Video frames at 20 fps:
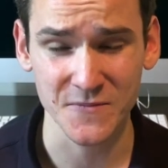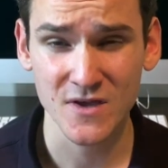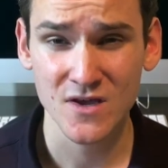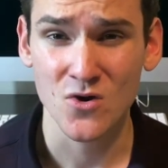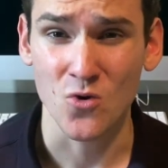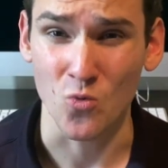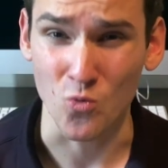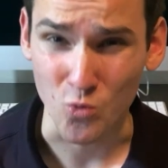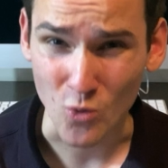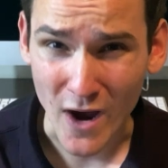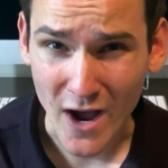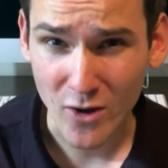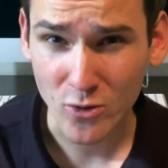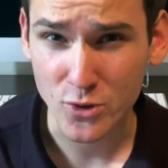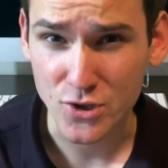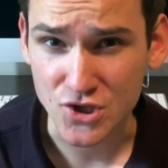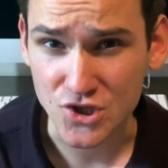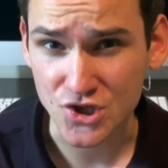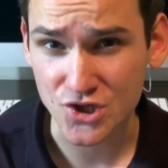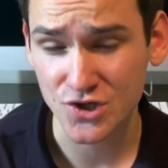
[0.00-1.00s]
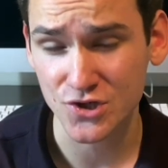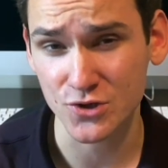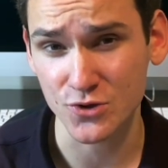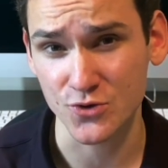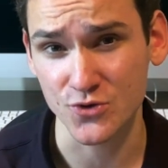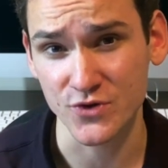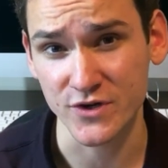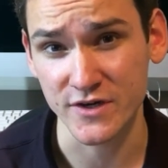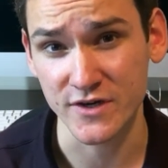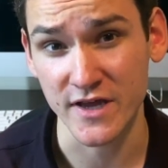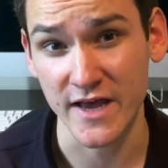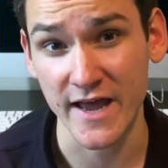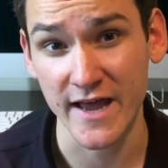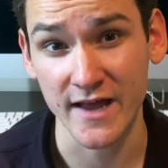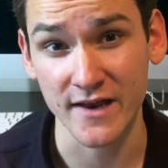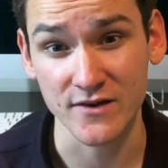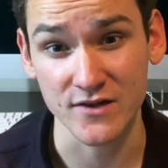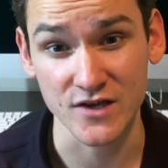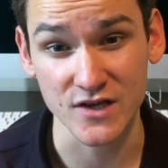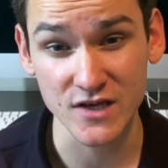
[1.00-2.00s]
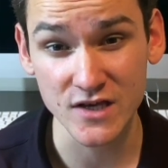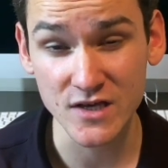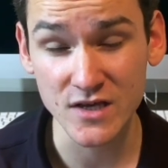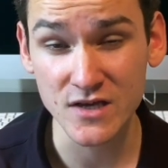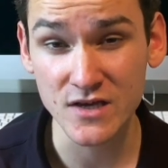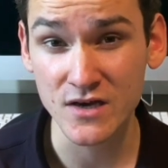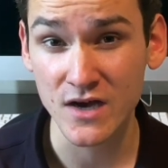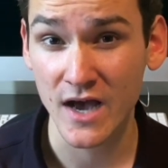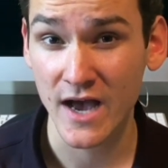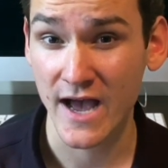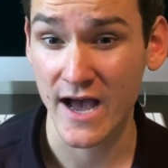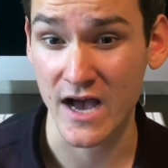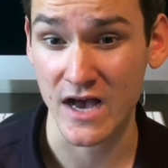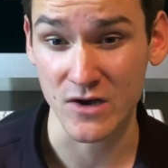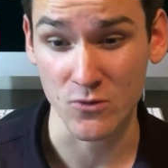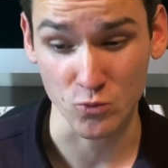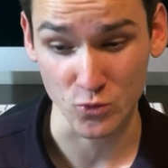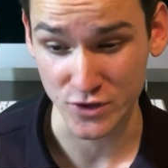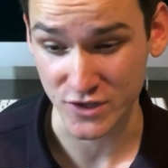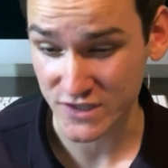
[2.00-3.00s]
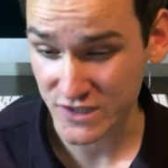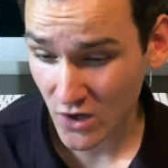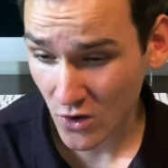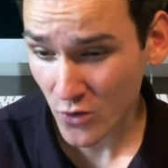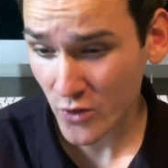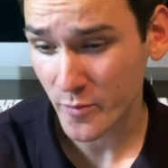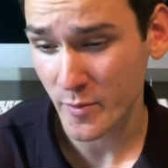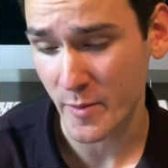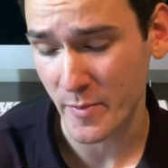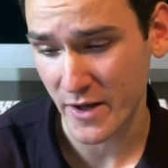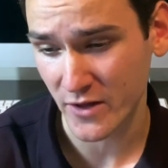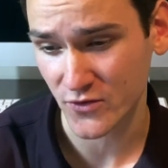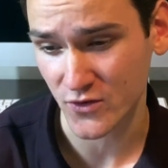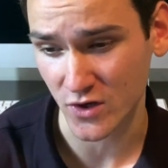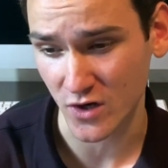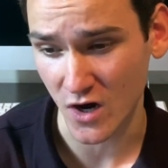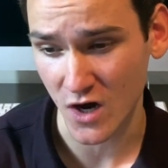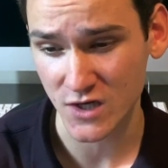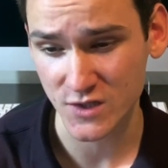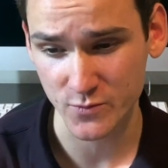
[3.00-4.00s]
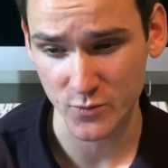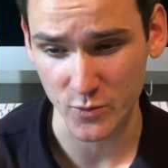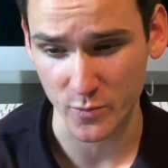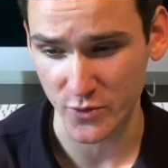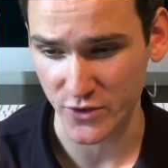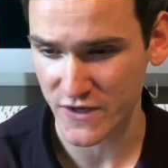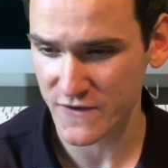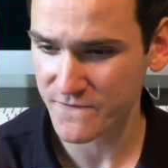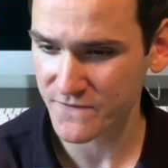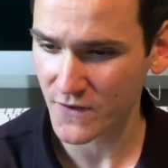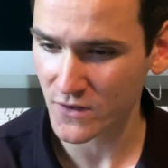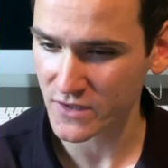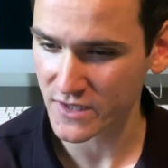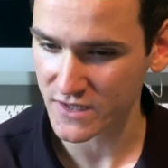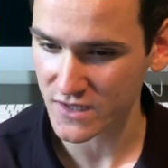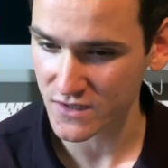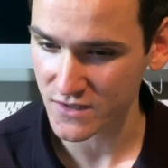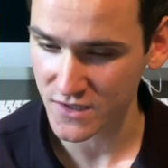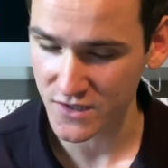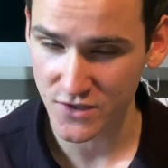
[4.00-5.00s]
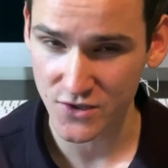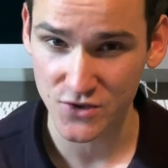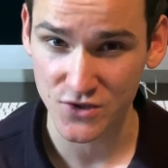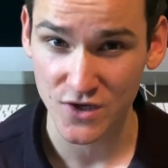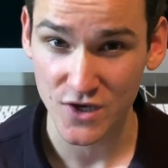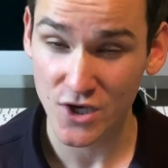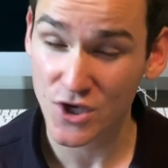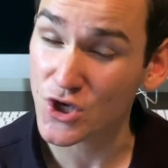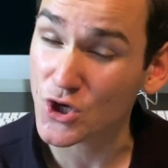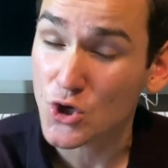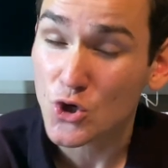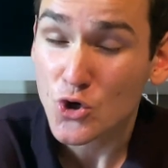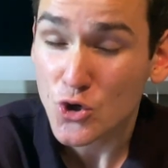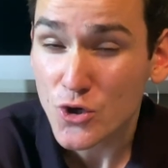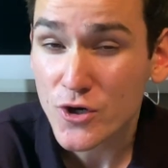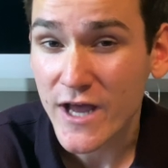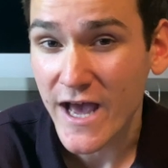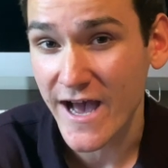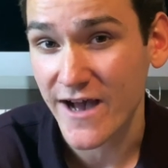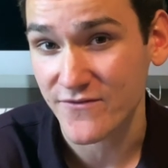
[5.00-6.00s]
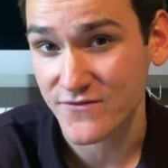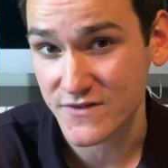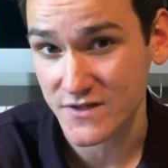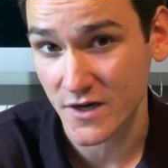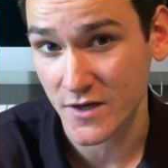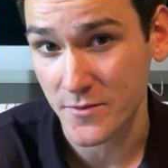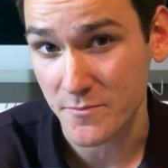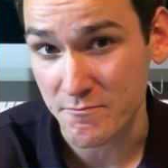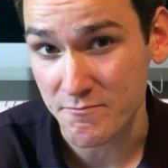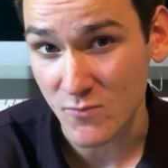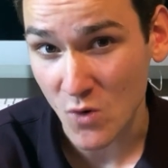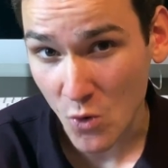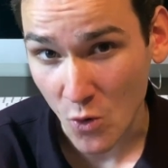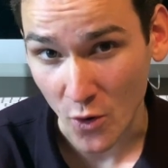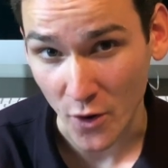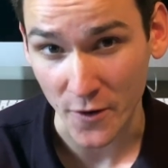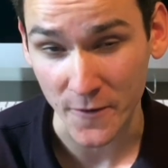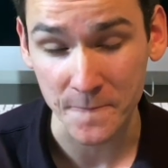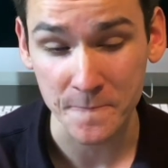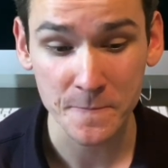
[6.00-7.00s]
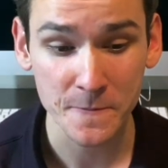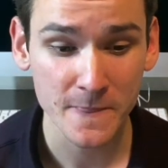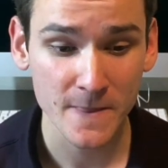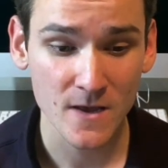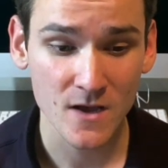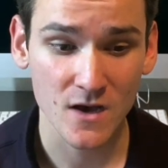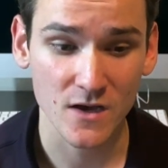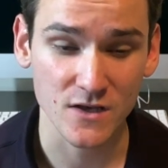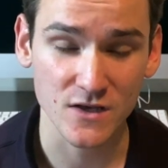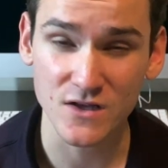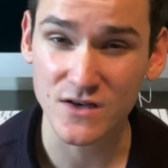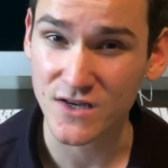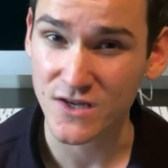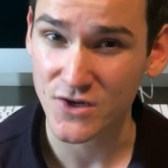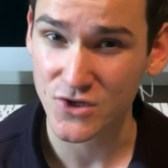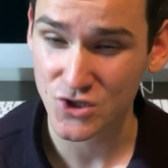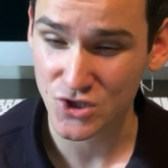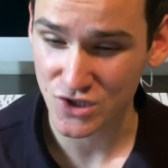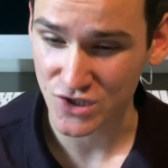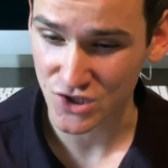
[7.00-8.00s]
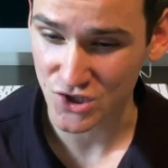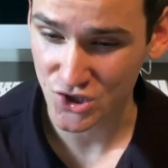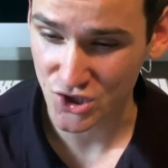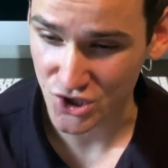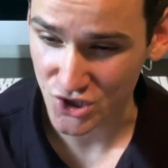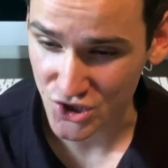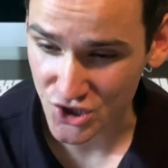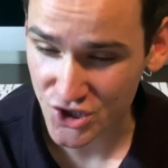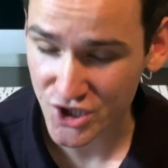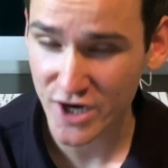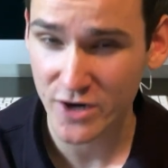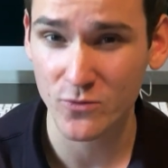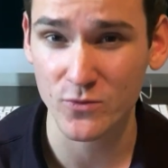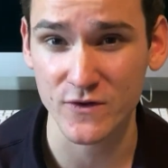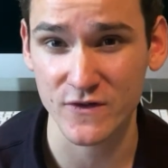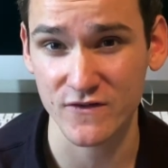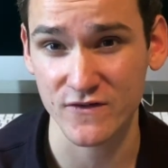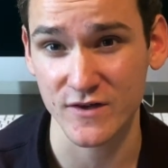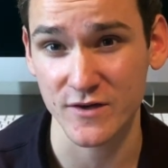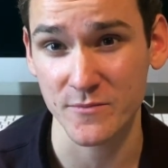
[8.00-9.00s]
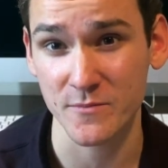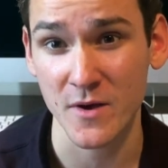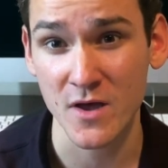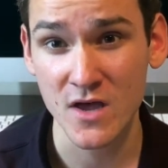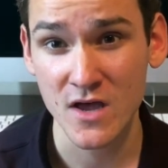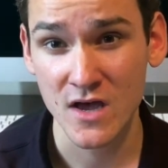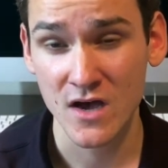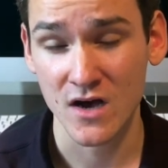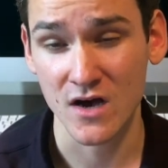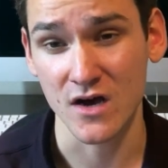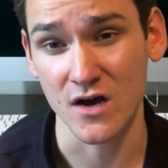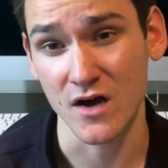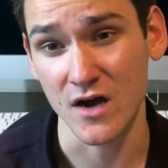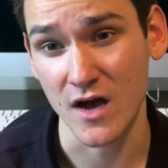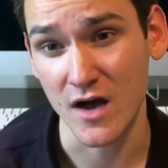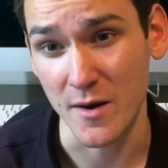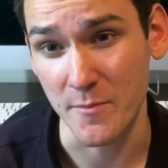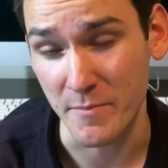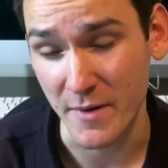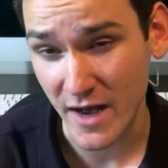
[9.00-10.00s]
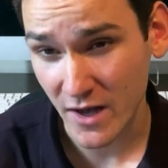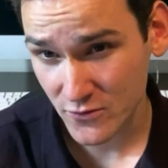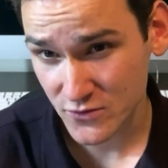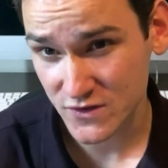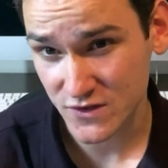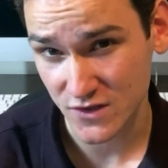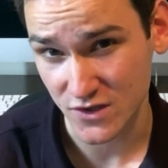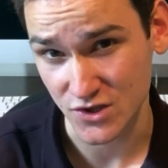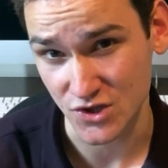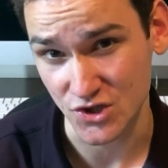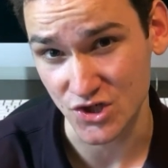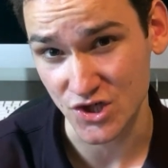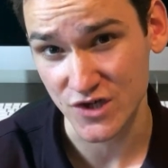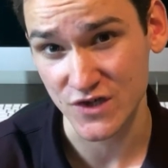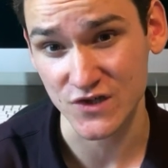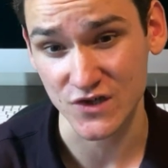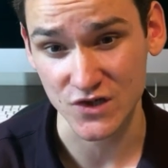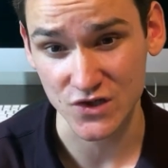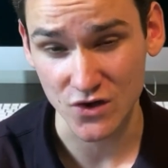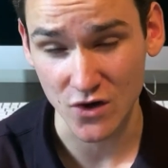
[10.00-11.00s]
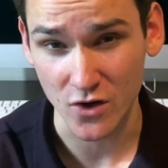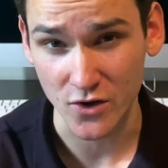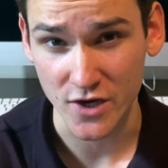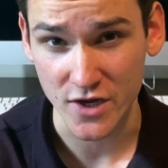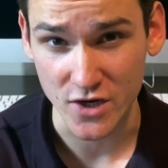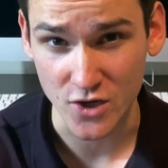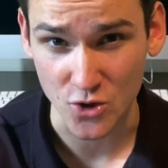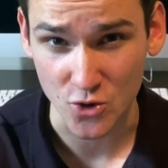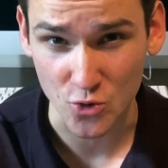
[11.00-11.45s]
rowdy children, and he would tell them about the gospel, but he felt like he could have done more. He needed to share with them about Jesus on a